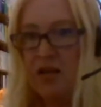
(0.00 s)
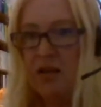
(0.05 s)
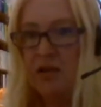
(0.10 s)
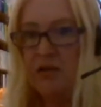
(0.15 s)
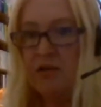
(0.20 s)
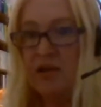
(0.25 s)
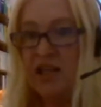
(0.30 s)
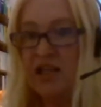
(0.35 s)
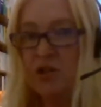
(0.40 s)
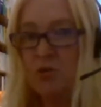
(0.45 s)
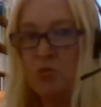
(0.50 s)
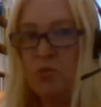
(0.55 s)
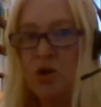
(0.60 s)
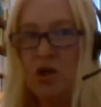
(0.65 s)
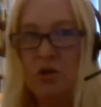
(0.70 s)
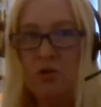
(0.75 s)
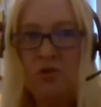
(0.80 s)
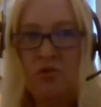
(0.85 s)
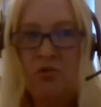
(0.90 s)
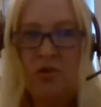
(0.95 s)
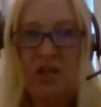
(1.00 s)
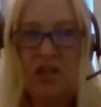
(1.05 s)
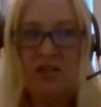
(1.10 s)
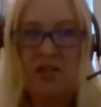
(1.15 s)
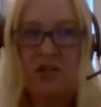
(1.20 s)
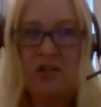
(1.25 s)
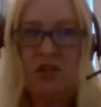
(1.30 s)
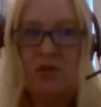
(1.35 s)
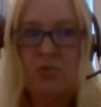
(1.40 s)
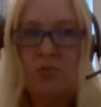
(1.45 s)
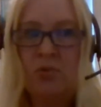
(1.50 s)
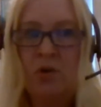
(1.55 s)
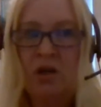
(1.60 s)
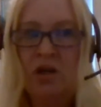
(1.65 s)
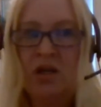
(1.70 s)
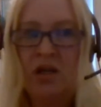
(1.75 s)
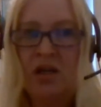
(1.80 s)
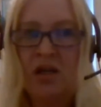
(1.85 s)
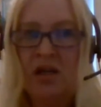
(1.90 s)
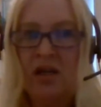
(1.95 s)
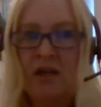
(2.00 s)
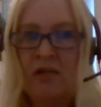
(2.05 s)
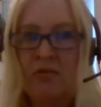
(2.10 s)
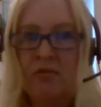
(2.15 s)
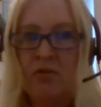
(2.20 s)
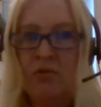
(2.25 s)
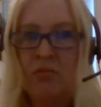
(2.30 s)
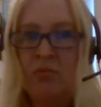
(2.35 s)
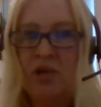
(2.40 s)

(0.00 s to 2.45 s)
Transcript: And that's one of the reasons why uh,